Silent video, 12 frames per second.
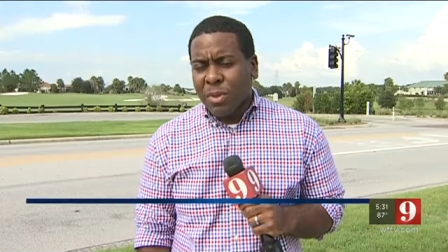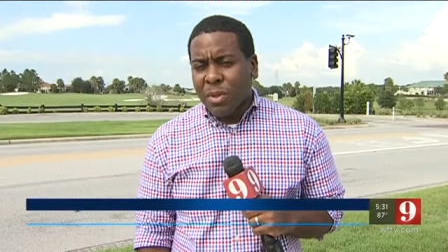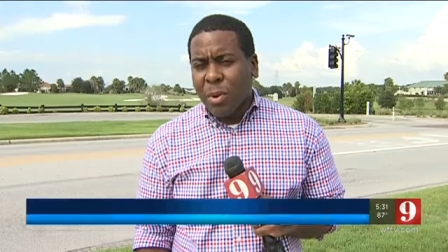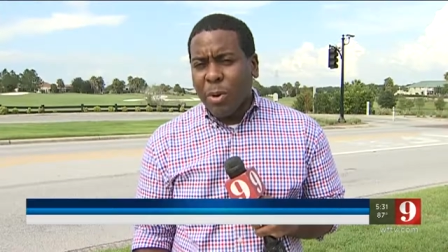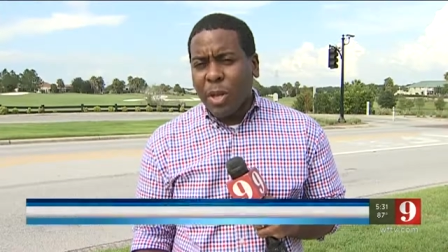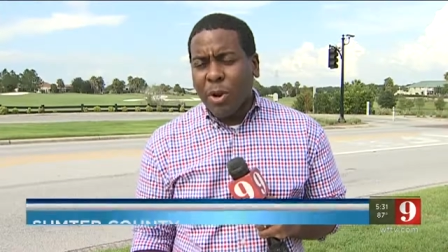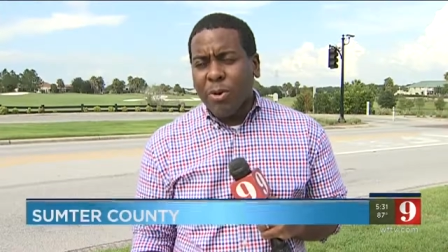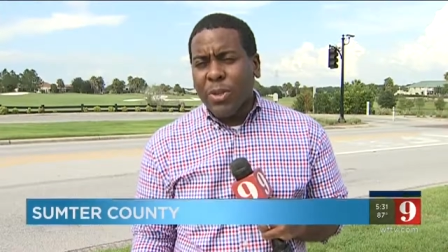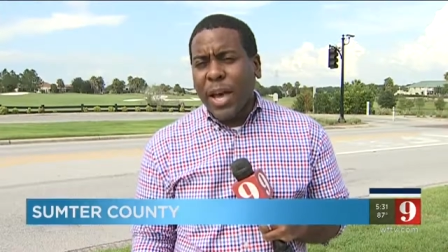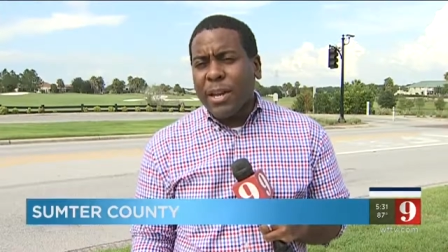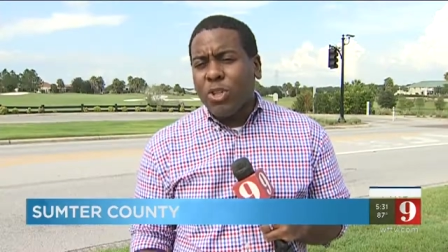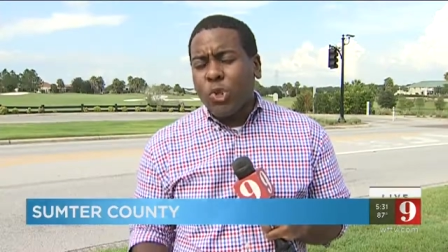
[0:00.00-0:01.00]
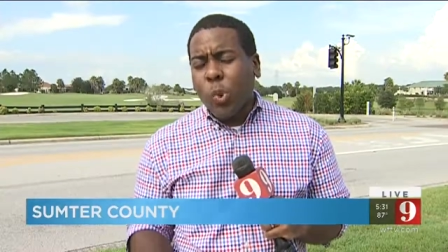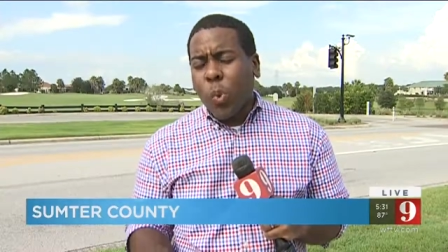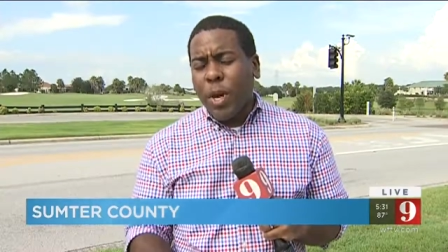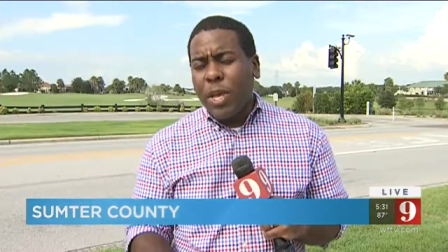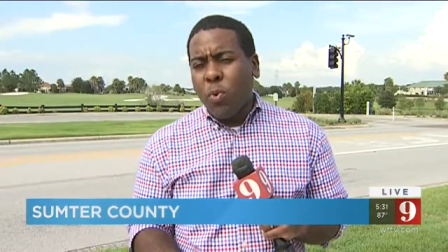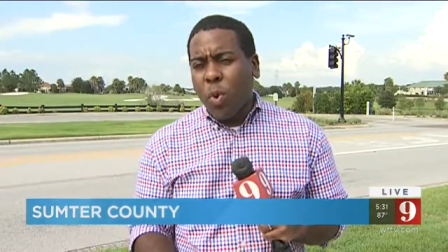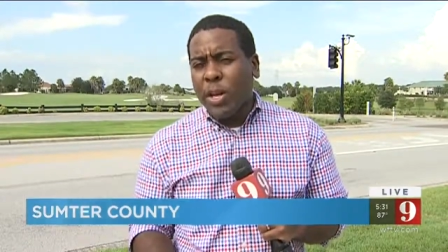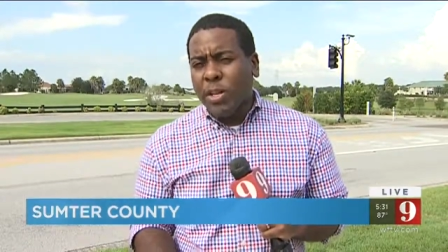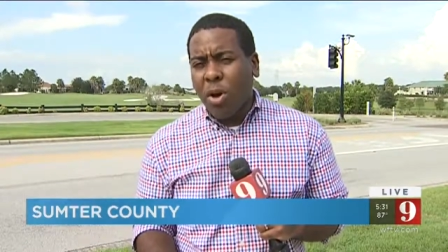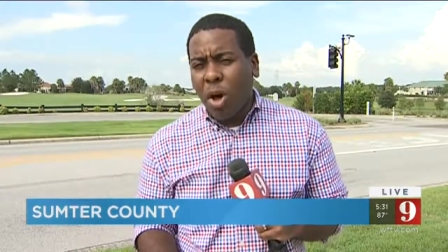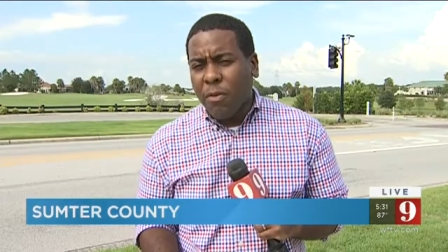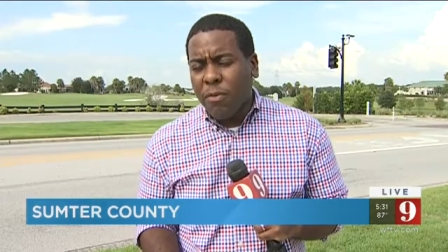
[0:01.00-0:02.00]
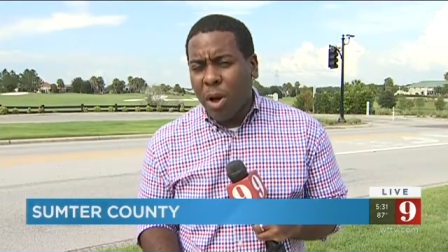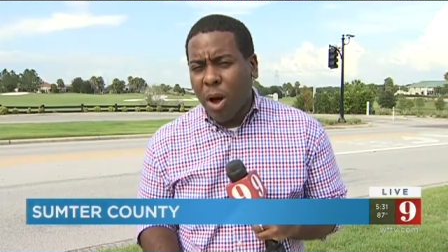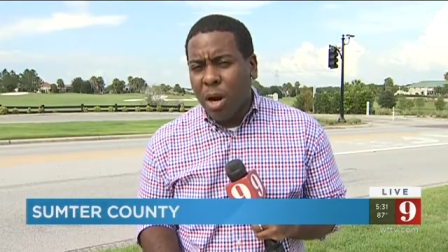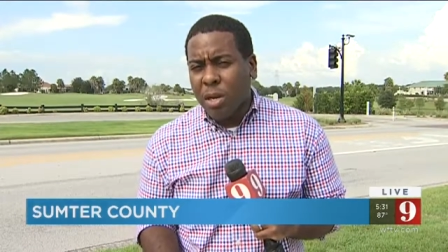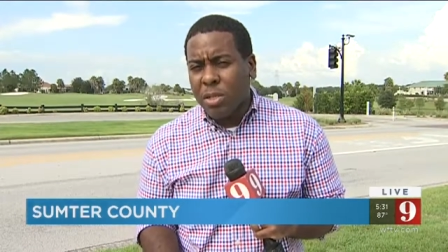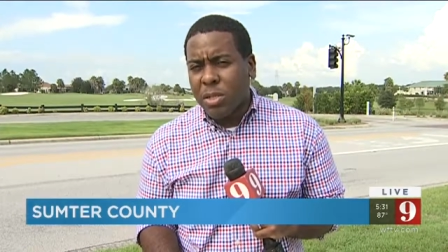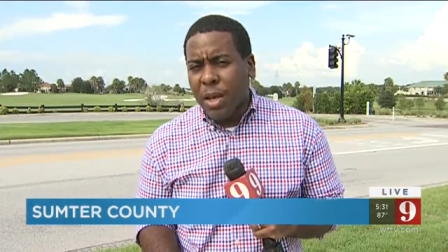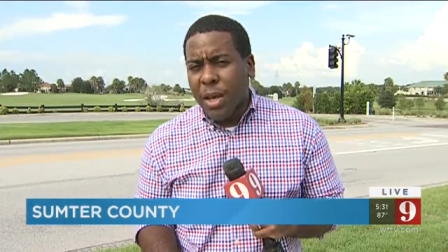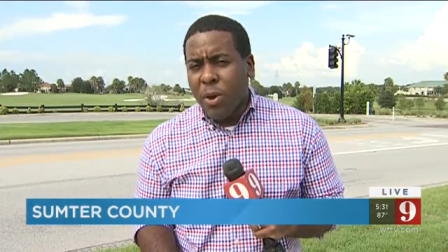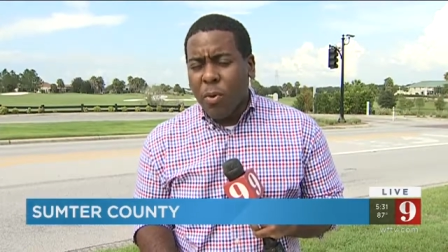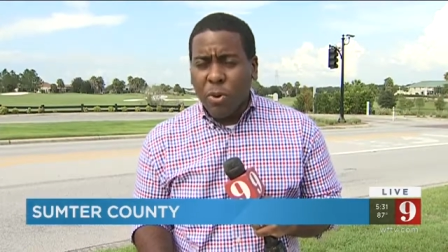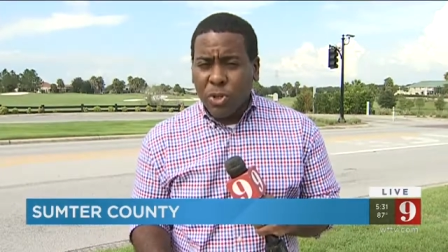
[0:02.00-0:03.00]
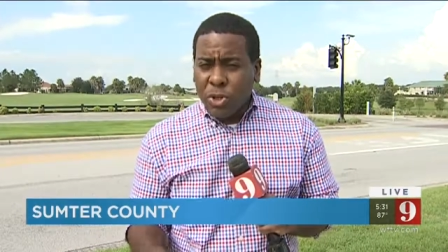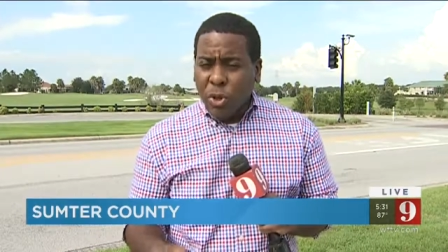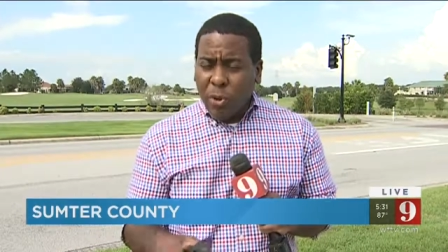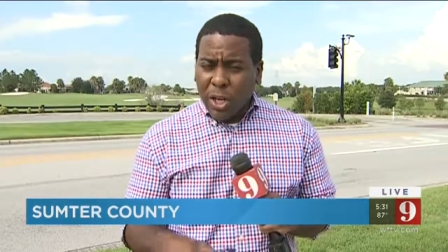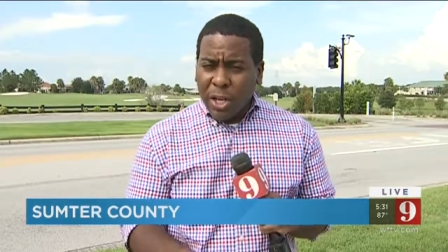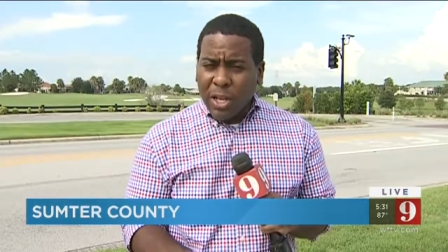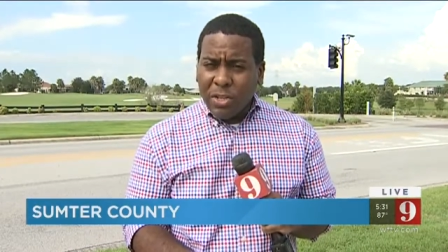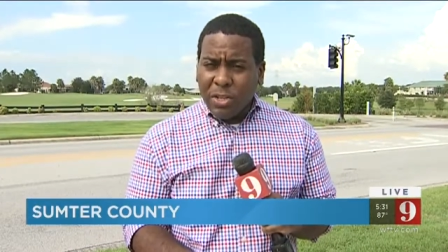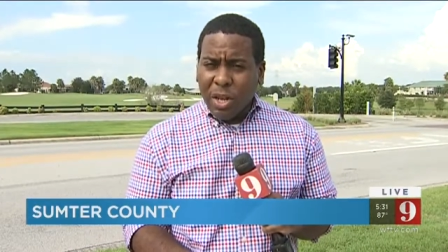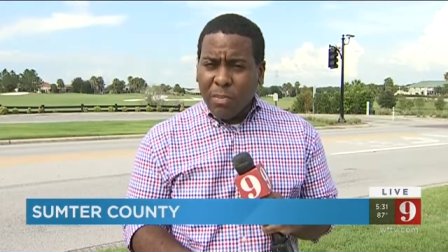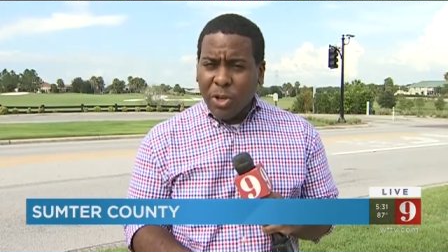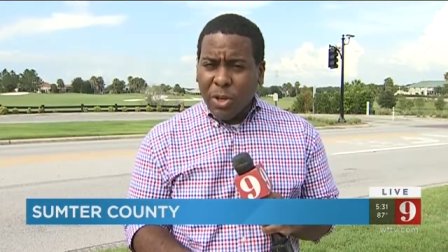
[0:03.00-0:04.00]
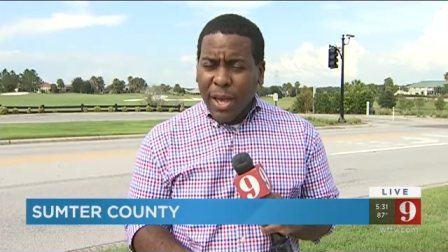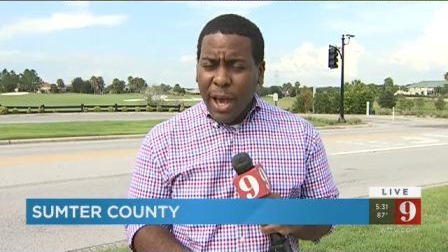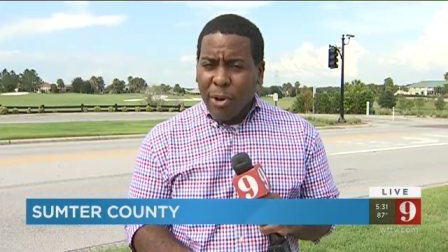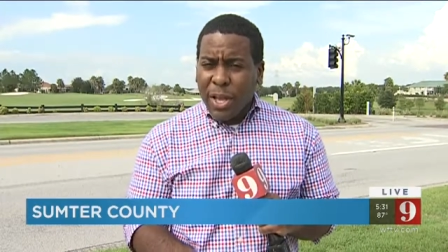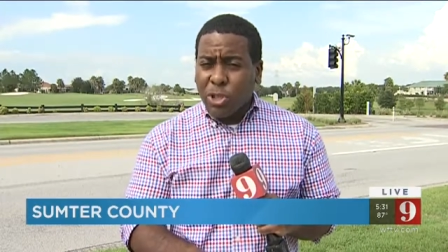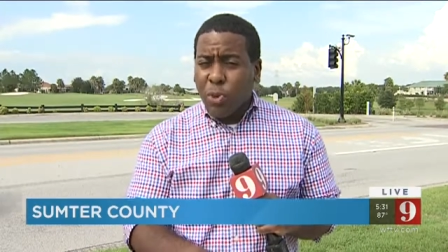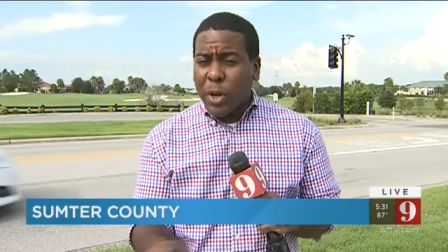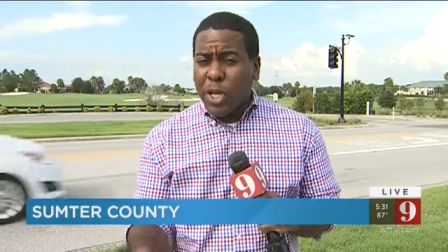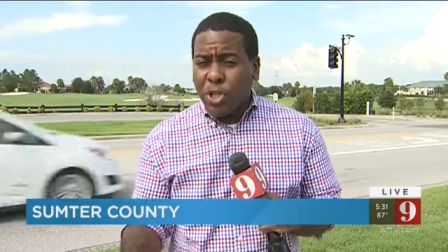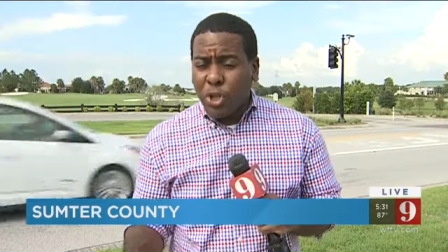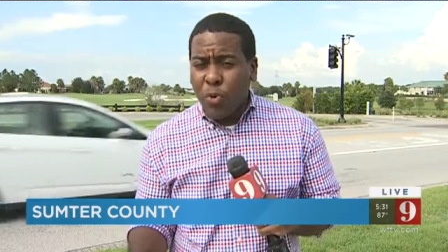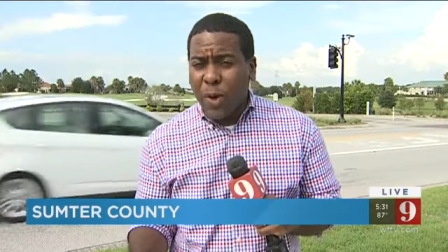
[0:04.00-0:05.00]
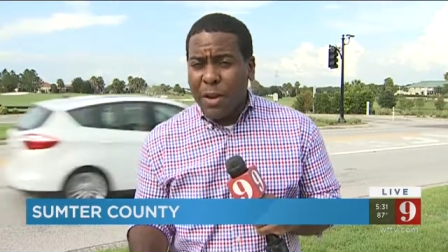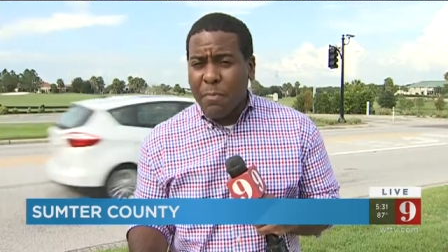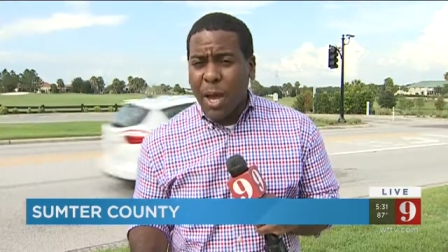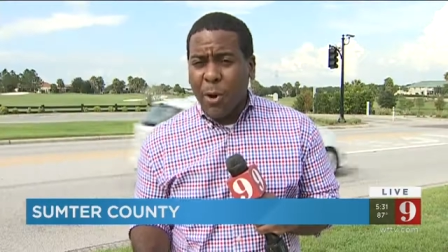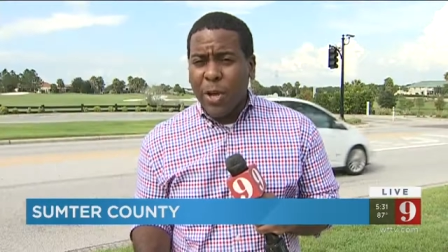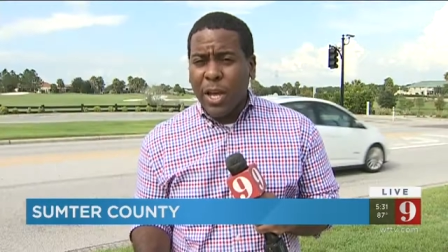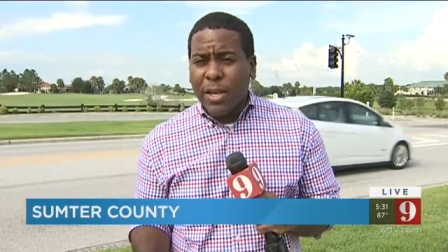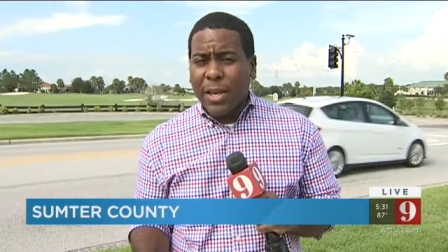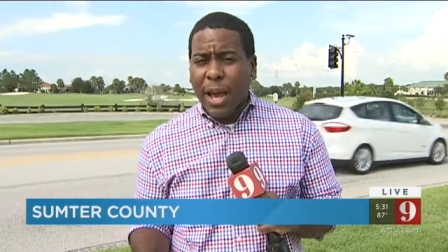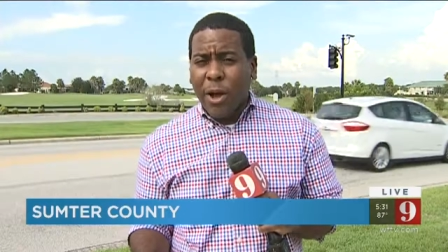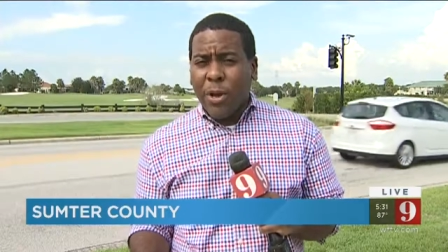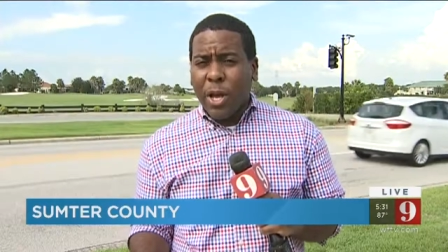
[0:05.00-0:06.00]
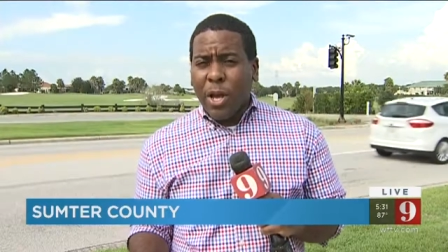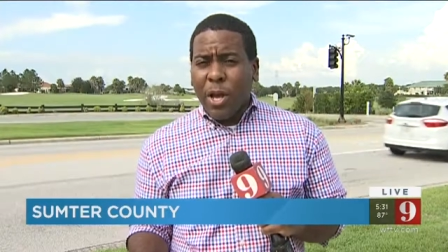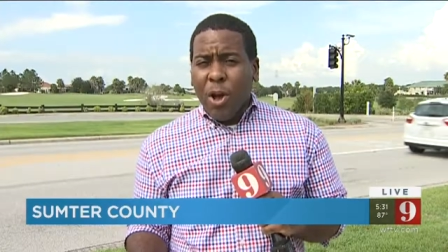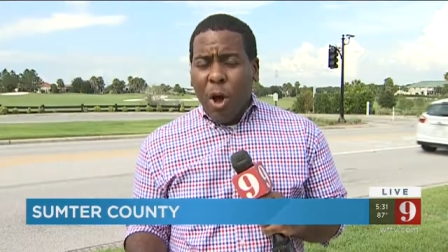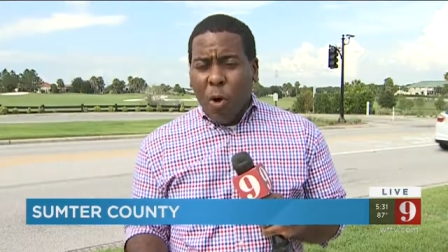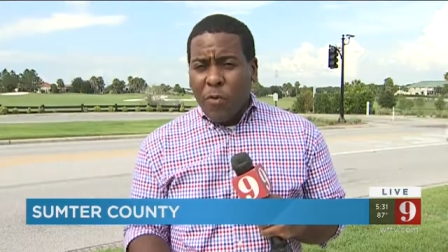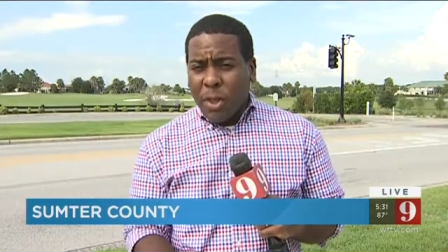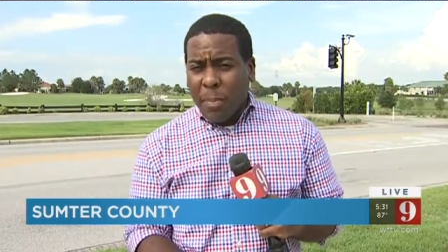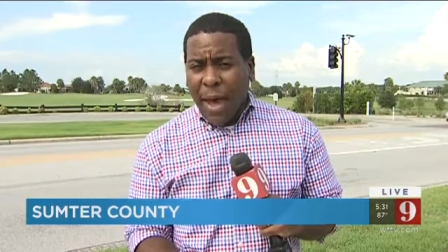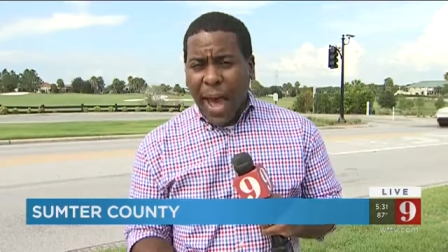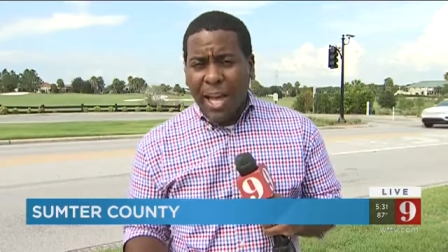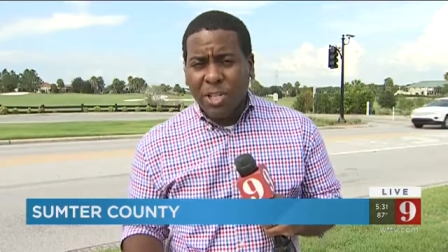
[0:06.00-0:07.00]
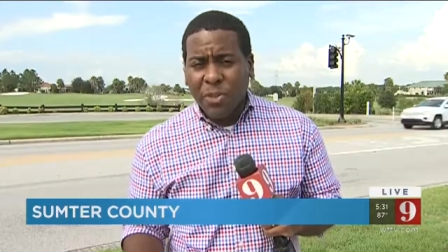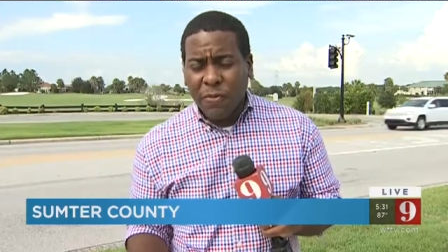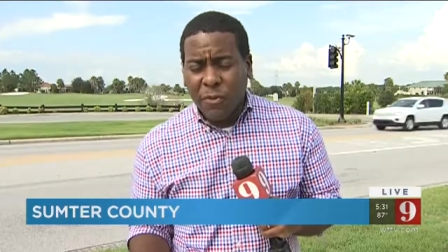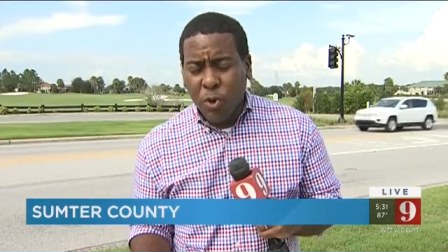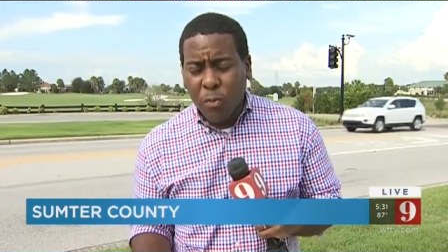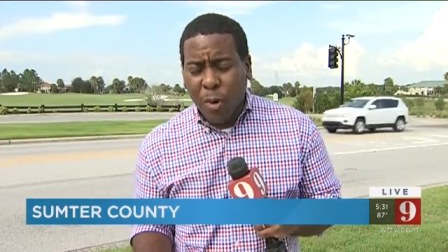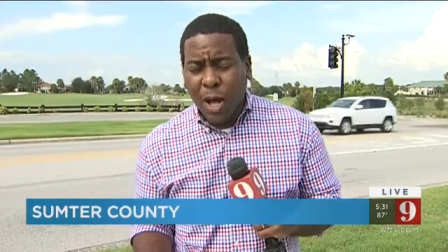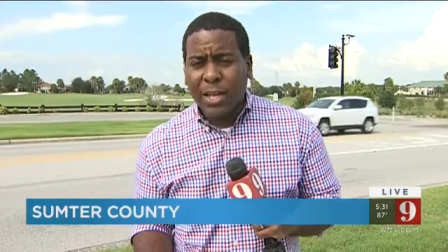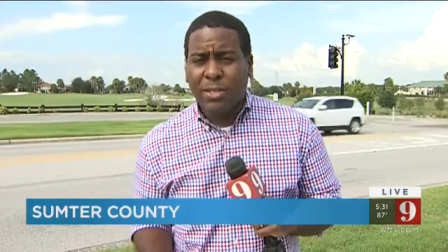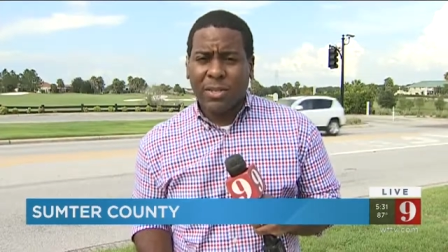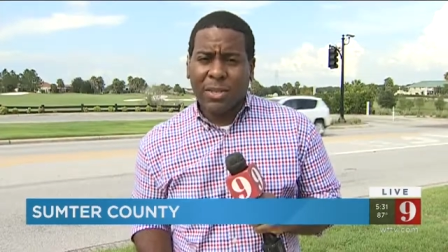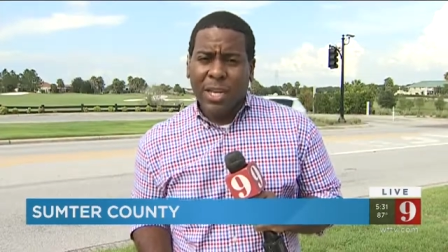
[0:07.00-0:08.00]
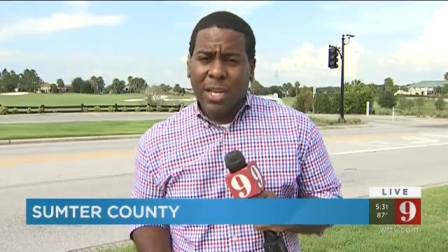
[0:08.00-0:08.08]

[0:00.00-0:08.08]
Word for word: Now, we learned that 21 golf carts were stolen in Sumter County and 22 in Marion County over the past few months.